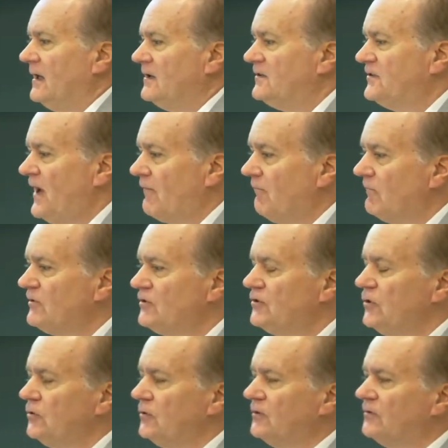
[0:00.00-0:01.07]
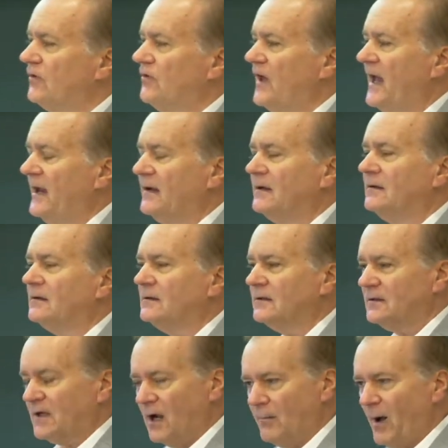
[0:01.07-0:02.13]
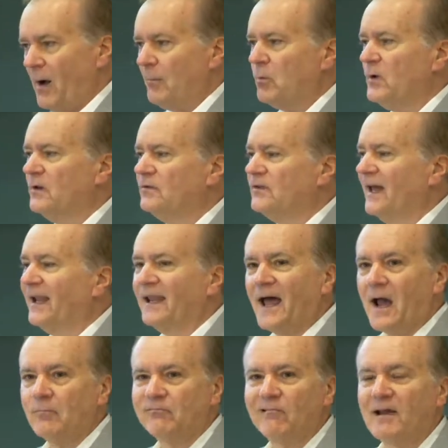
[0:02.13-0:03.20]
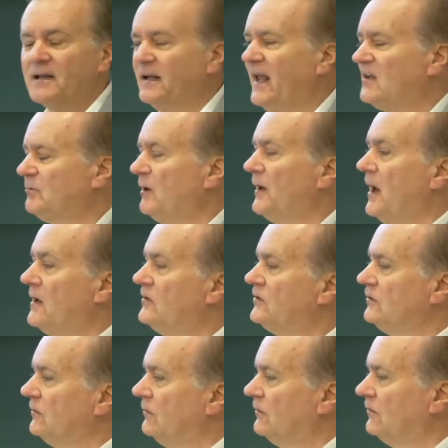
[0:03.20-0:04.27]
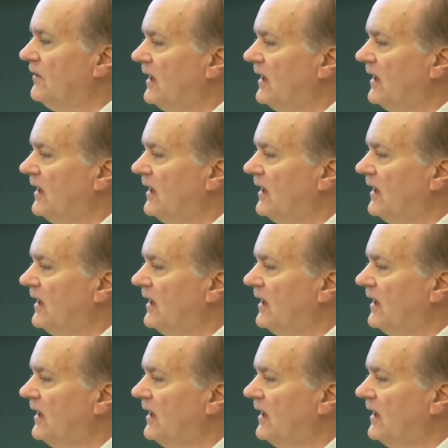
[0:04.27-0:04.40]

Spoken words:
Several students then come up with elaborated explanations.